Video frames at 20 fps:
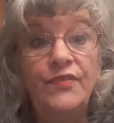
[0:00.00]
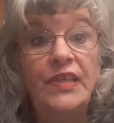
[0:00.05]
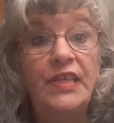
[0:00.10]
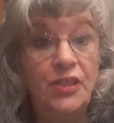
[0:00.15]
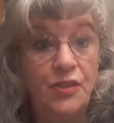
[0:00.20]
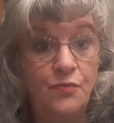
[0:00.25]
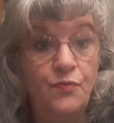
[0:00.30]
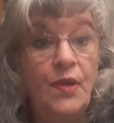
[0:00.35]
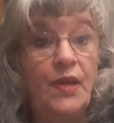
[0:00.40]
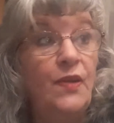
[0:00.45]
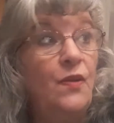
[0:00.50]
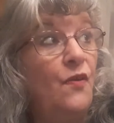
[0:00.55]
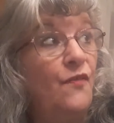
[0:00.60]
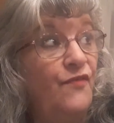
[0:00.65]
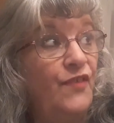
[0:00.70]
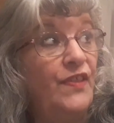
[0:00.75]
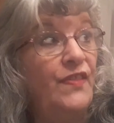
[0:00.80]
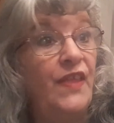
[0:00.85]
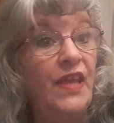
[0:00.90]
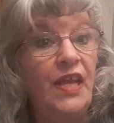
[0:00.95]
It's right
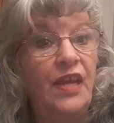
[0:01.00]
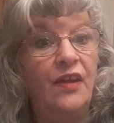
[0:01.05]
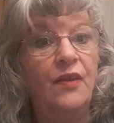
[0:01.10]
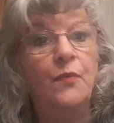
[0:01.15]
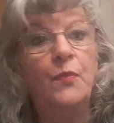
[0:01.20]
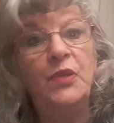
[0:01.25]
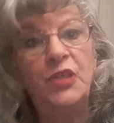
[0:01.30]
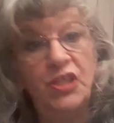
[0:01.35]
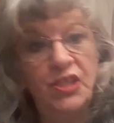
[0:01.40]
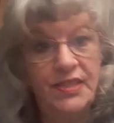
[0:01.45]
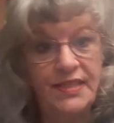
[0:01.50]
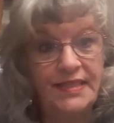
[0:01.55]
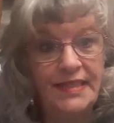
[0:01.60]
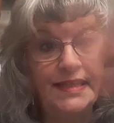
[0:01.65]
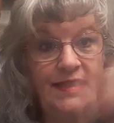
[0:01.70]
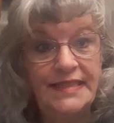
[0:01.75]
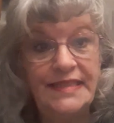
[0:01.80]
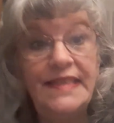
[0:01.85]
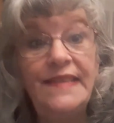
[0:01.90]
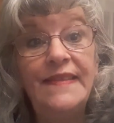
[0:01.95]
over there,
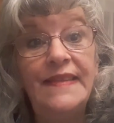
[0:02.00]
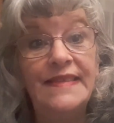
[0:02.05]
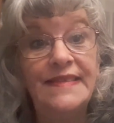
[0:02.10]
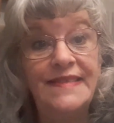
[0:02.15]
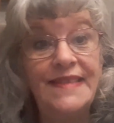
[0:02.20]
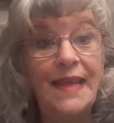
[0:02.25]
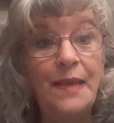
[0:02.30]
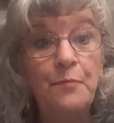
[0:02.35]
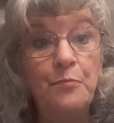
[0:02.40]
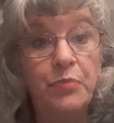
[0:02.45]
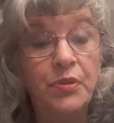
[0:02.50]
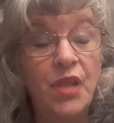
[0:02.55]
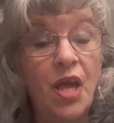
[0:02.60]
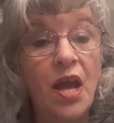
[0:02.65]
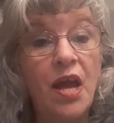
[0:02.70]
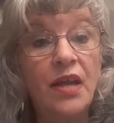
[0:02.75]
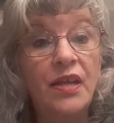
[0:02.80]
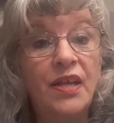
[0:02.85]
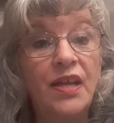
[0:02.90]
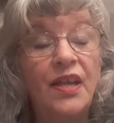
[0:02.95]
it's in the same
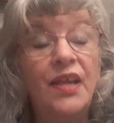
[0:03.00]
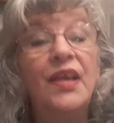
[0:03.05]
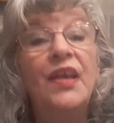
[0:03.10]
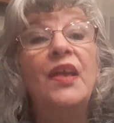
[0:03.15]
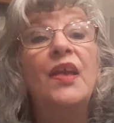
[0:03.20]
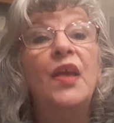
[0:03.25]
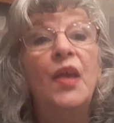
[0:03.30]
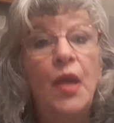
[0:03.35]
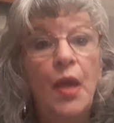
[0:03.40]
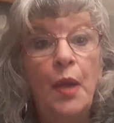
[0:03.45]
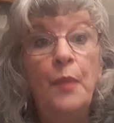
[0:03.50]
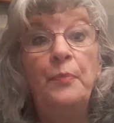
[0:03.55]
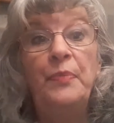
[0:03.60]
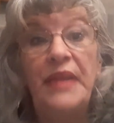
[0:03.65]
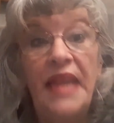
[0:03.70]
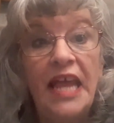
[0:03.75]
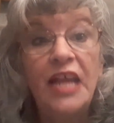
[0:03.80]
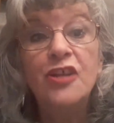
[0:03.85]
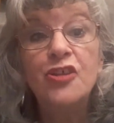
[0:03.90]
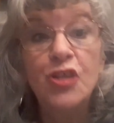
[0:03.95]
block, but
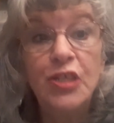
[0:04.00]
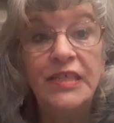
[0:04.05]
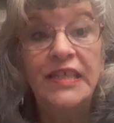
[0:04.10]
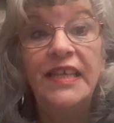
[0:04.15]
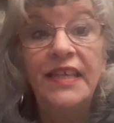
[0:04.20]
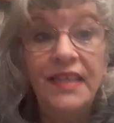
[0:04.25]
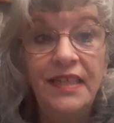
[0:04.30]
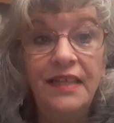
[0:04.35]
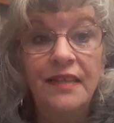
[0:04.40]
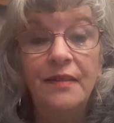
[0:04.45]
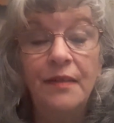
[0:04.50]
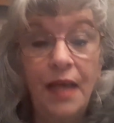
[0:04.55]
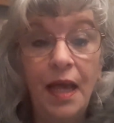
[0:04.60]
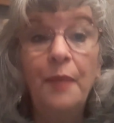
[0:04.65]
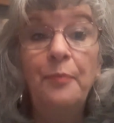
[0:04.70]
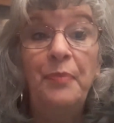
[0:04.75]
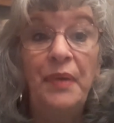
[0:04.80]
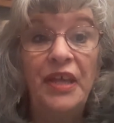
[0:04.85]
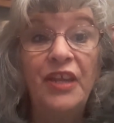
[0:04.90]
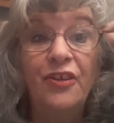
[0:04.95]
actually in a
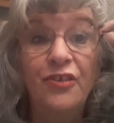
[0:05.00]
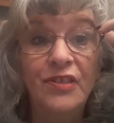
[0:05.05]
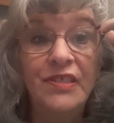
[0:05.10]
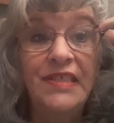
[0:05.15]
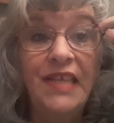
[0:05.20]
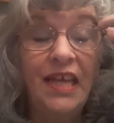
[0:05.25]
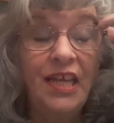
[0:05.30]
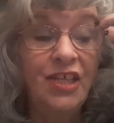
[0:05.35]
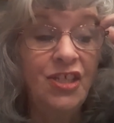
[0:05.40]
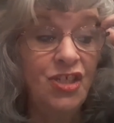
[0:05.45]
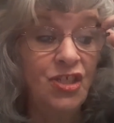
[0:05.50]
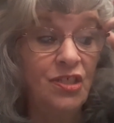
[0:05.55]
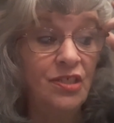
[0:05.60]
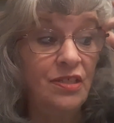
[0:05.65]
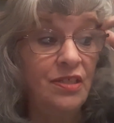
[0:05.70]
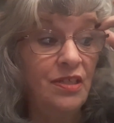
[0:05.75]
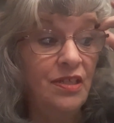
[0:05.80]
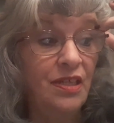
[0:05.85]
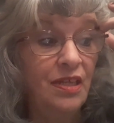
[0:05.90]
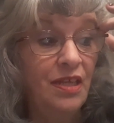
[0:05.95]
better
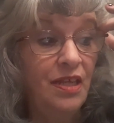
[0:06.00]
section,